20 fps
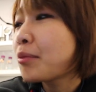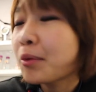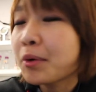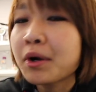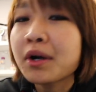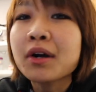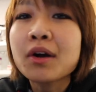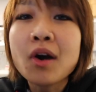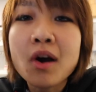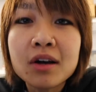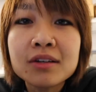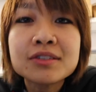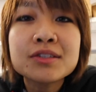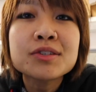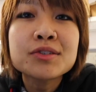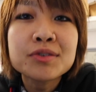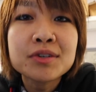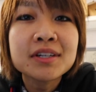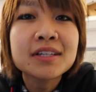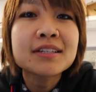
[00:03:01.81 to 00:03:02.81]
more
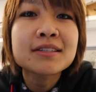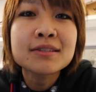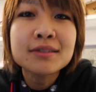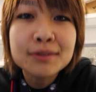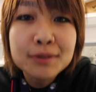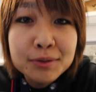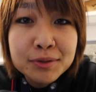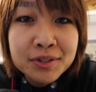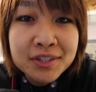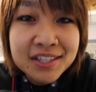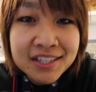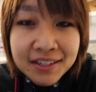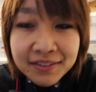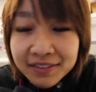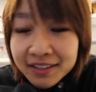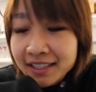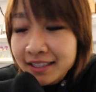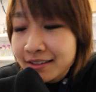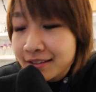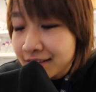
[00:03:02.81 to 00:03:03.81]
concentrated solutions
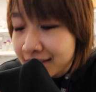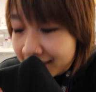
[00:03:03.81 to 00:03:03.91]
of it.